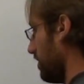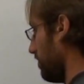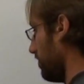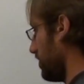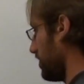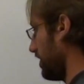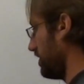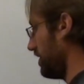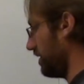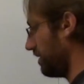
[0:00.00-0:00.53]

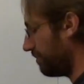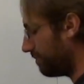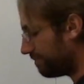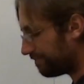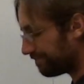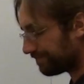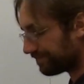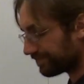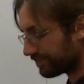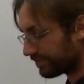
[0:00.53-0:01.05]
which I did.
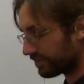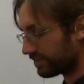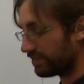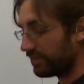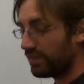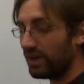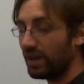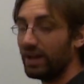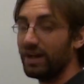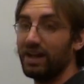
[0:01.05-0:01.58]

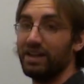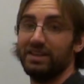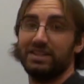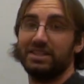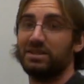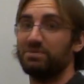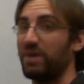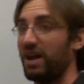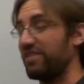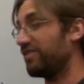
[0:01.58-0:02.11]
Now this
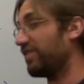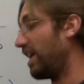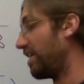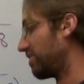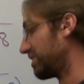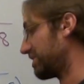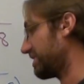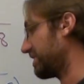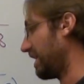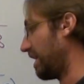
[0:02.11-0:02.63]
is my
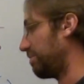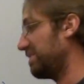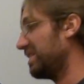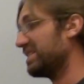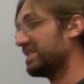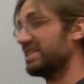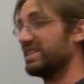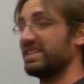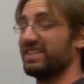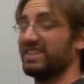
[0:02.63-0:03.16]
favorite step. This
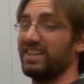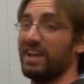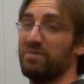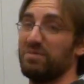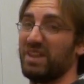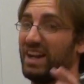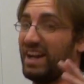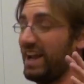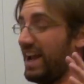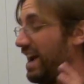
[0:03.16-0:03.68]
is the step
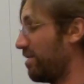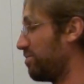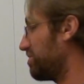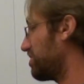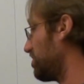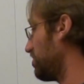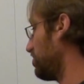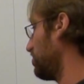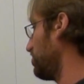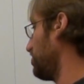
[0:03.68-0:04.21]
that I
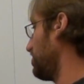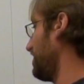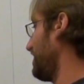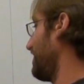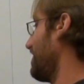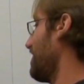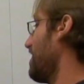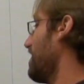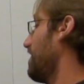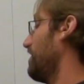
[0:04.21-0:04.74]

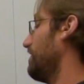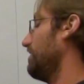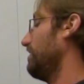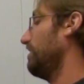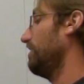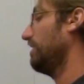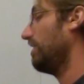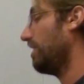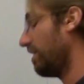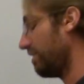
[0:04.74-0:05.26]
absolutely
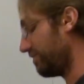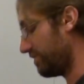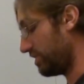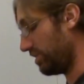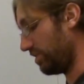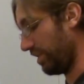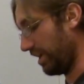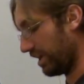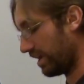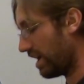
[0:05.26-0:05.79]
love
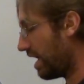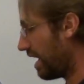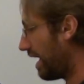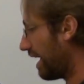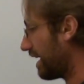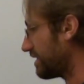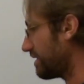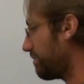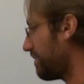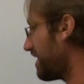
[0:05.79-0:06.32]
doing,
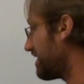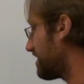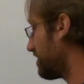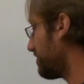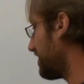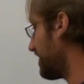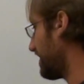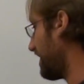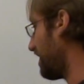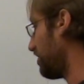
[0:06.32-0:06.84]
because I made
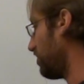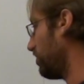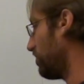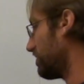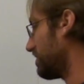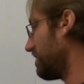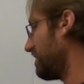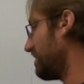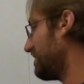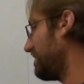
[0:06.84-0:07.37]
something that
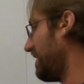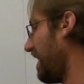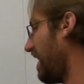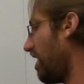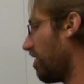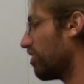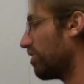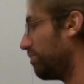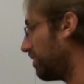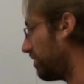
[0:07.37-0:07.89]
looked
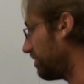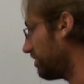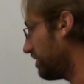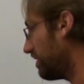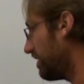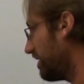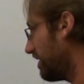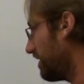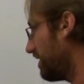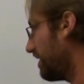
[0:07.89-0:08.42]
terrible
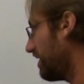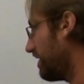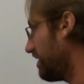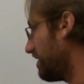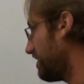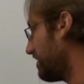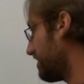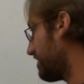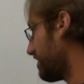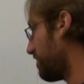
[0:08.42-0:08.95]

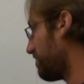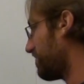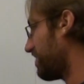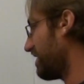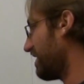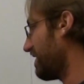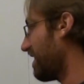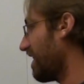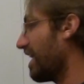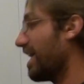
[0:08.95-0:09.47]
into
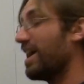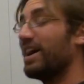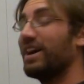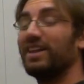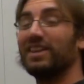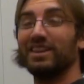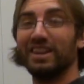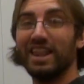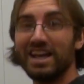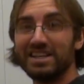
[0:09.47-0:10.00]
something
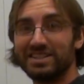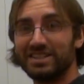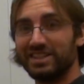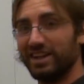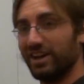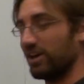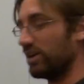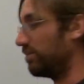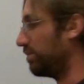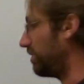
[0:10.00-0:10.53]
less
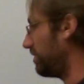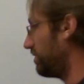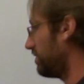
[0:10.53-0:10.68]
terrible.